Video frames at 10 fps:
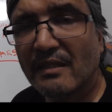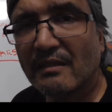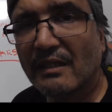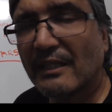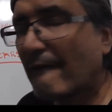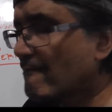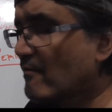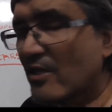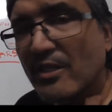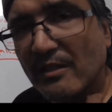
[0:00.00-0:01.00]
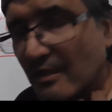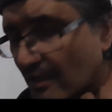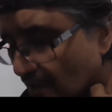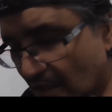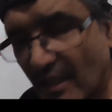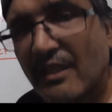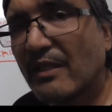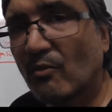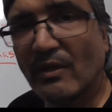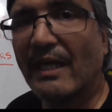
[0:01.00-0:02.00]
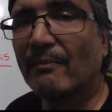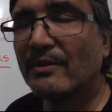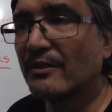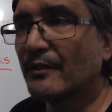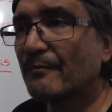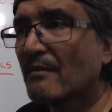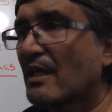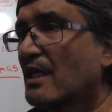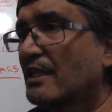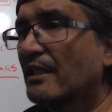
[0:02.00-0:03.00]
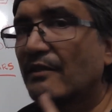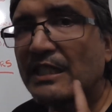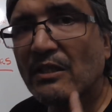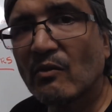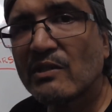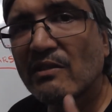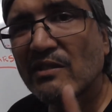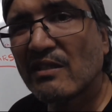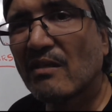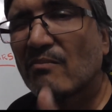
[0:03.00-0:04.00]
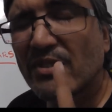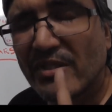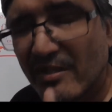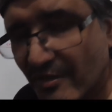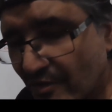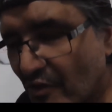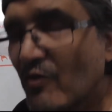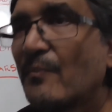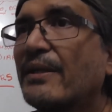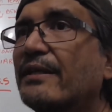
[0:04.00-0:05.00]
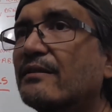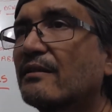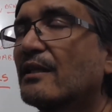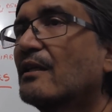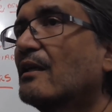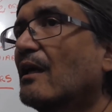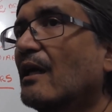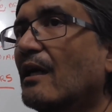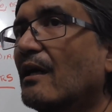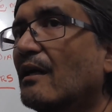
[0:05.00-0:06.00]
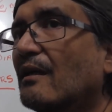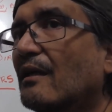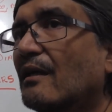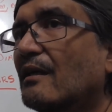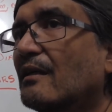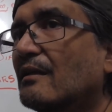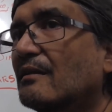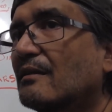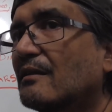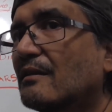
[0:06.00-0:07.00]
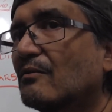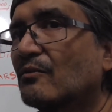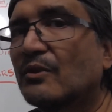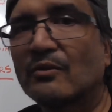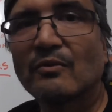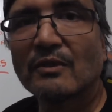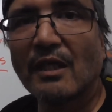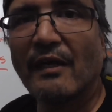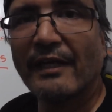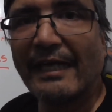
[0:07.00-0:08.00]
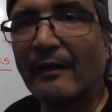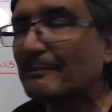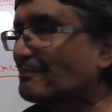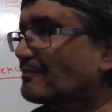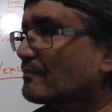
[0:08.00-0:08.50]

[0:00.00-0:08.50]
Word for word: things like that, nothing will happen to you. There is also some stupid uh, uh, rule going out: